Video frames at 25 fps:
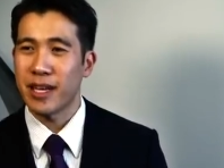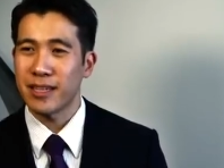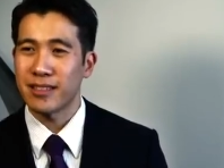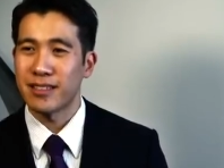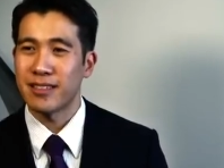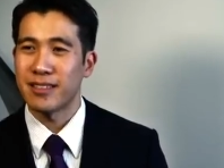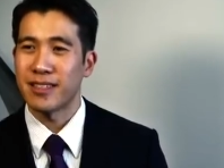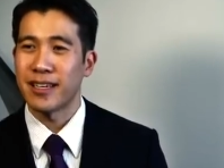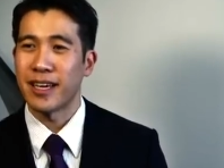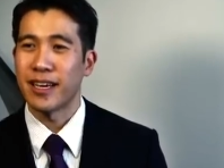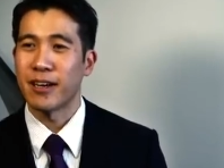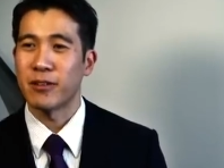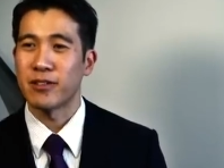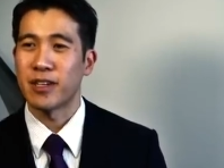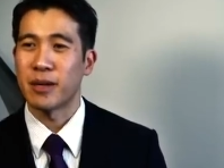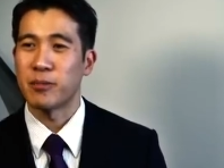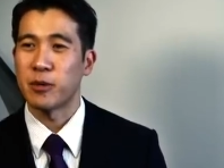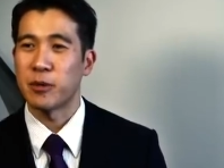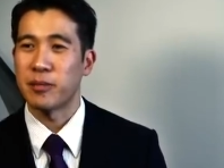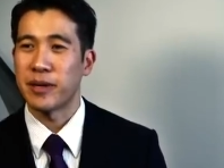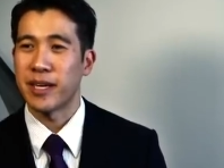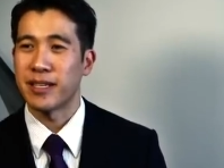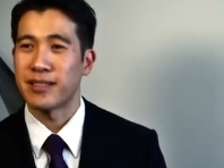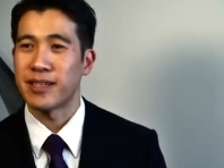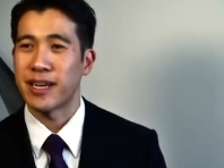like to see
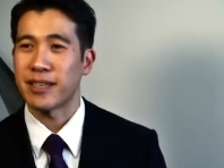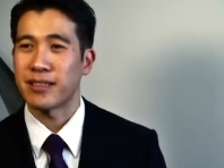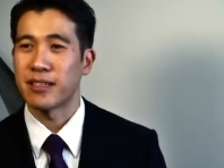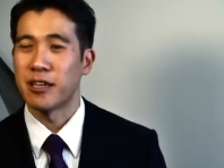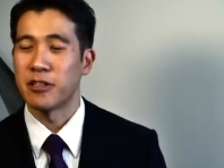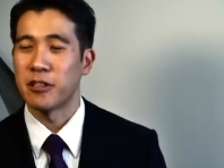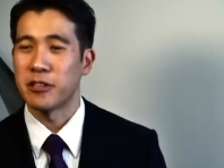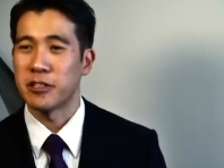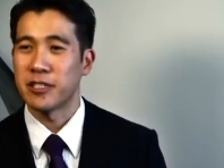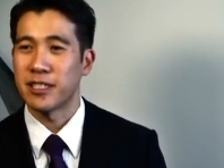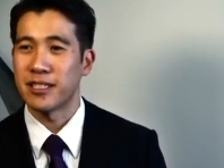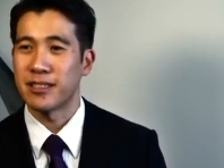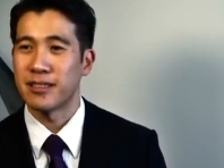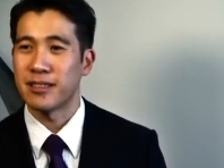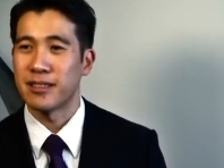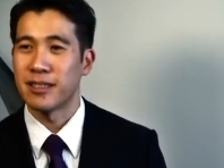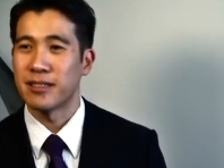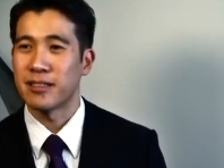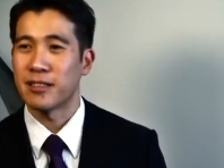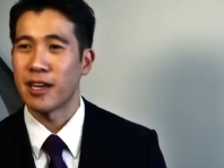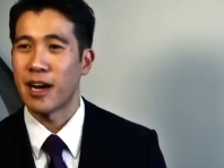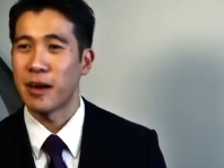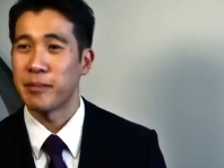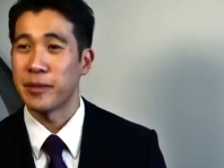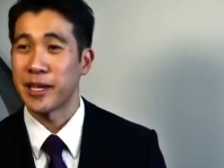LWP Technologies
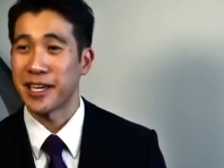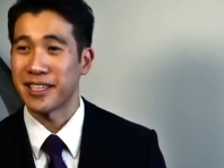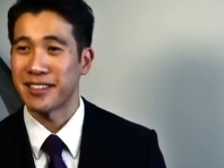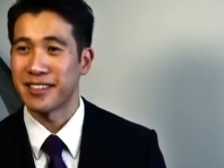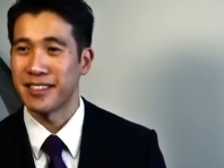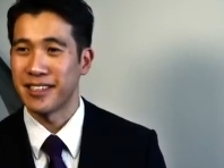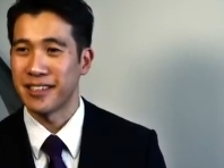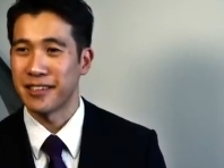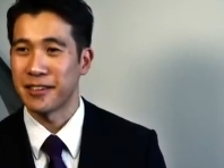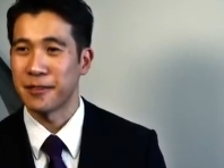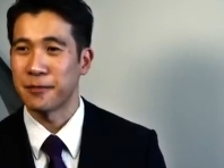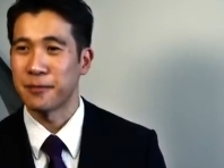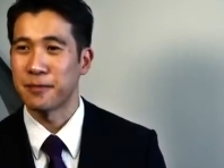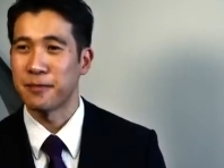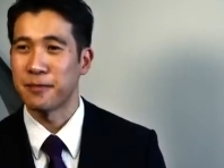this time next year?